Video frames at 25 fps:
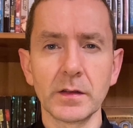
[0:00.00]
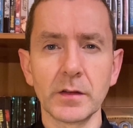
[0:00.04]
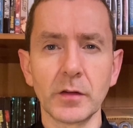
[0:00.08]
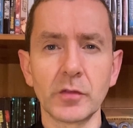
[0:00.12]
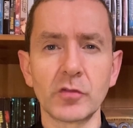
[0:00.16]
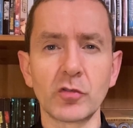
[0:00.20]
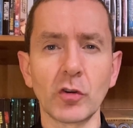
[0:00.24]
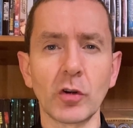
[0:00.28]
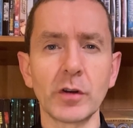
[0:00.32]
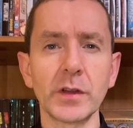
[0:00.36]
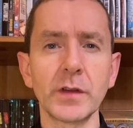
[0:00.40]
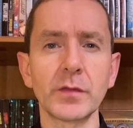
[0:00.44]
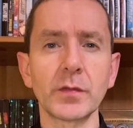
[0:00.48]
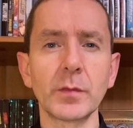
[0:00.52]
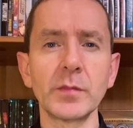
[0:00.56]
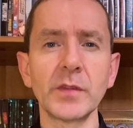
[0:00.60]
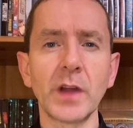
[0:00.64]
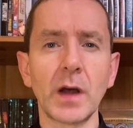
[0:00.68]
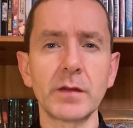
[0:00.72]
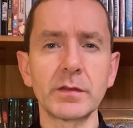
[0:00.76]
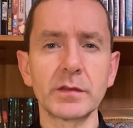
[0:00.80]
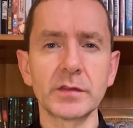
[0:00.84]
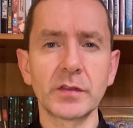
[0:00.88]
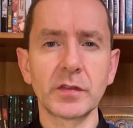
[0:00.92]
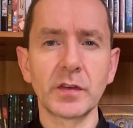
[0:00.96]
The journey from
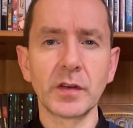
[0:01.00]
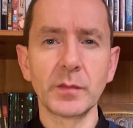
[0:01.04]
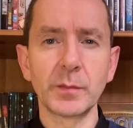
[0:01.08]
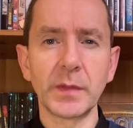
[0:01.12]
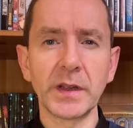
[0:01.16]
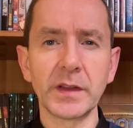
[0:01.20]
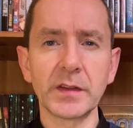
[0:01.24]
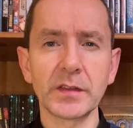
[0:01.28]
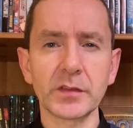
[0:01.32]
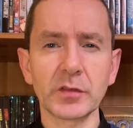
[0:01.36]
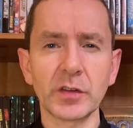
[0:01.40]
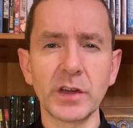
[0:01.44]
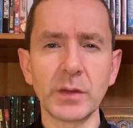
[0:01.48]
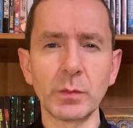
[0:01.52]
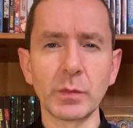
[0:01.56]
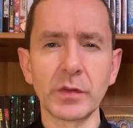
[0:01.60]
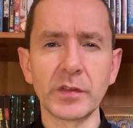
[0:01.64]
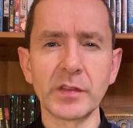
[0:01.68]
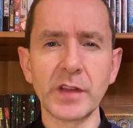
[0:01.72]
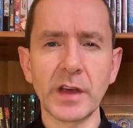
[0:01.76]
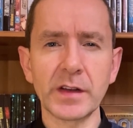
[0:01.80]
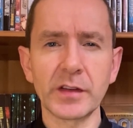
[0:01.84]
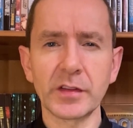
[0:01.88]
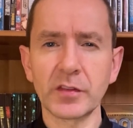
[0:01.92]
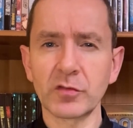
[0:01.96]
novel to the big screen
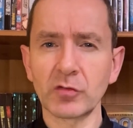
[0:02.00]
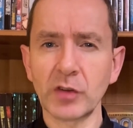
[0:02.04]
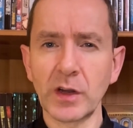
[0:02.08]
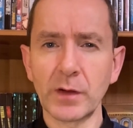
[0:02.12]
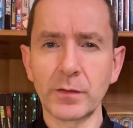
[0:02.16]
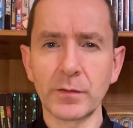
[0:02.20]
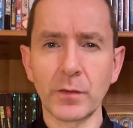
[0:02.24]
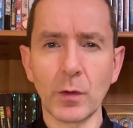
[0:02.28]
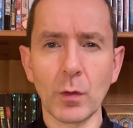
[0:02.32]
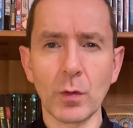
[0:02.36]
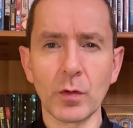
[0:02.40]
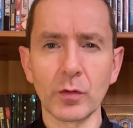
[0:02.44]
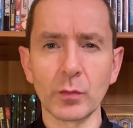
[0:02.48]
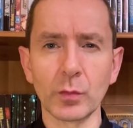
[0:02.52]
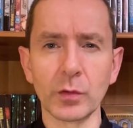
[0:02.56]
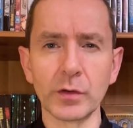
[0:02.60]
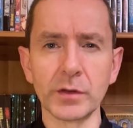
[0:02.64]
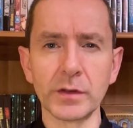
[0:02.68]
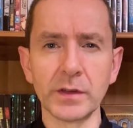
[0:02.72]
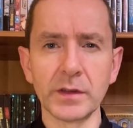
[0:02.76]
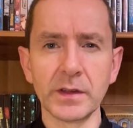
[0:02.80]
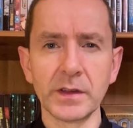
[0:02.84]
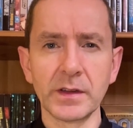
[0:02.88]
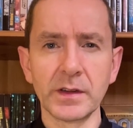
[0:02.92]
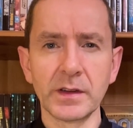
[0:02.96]
was not a straightforward
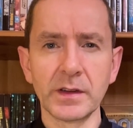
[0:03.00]
one.